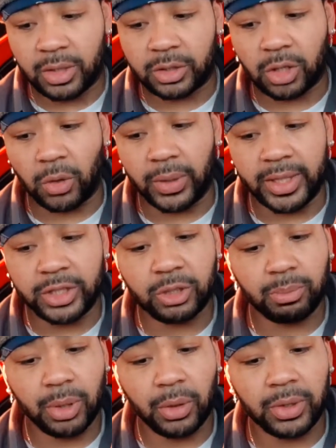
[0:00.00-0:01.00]
So each
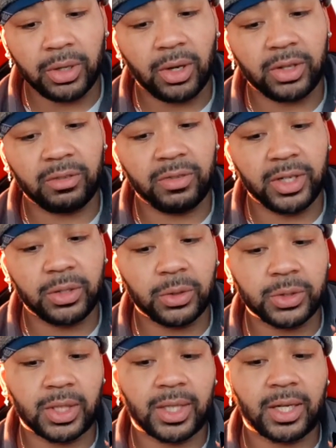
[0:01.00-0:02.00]
component on the vehicle
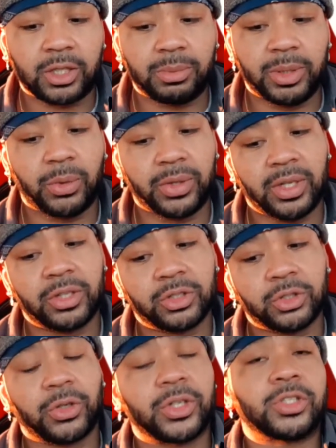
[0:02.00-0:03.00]
is allowed to be within a
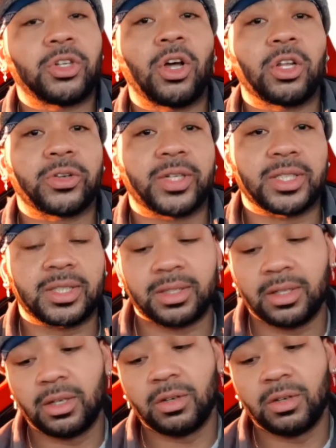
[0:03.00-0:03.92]
certain tolerance.